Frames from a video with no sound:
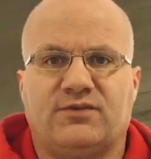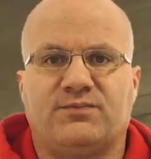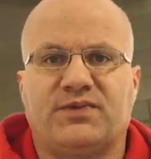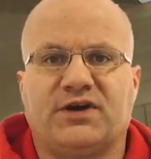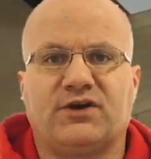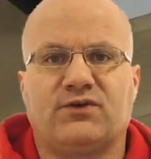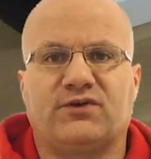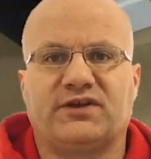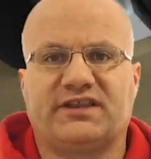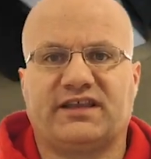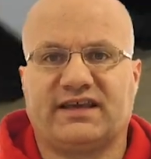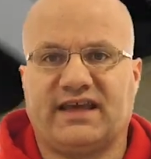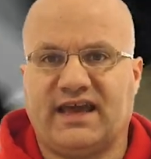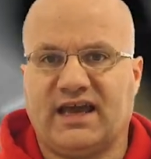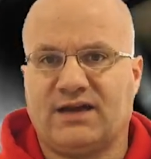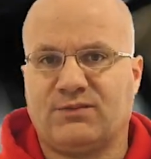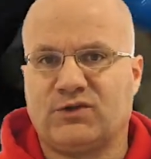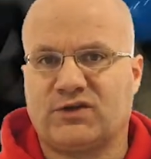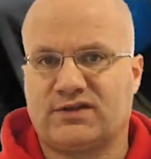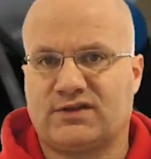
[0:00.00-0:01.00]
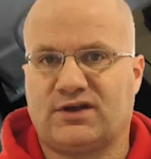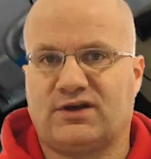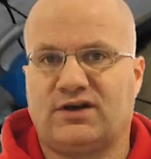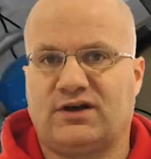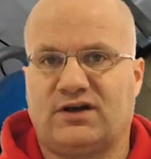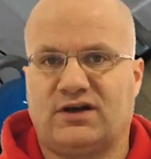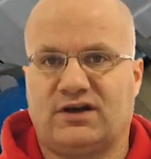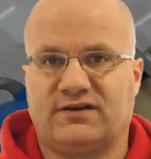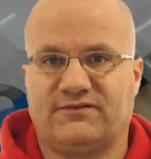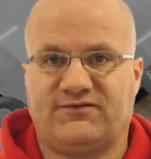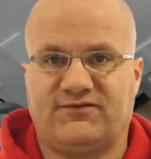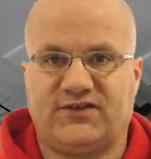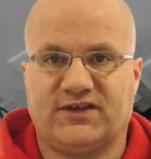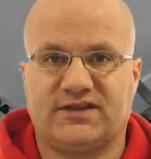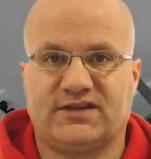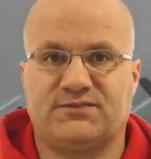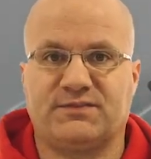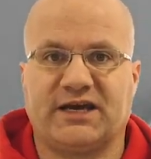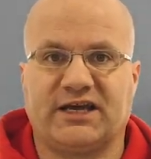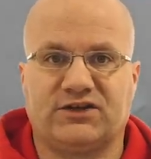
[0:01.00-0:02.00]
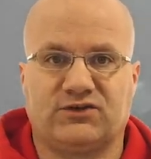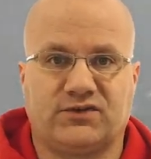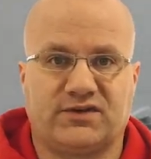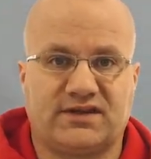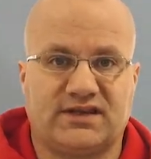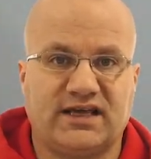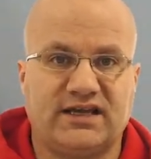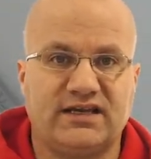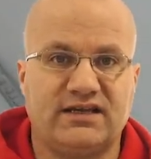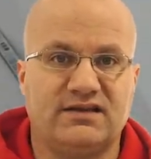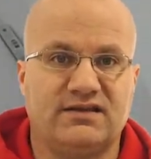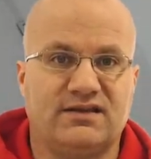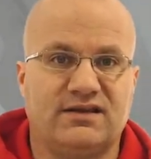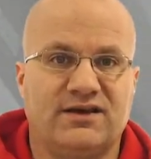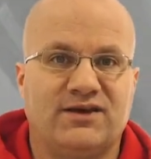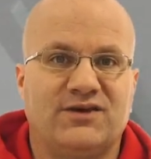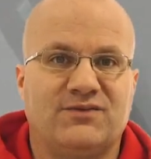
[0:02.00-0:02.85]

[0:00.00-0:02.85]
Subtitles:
compare what the camera saw on fixed manual settings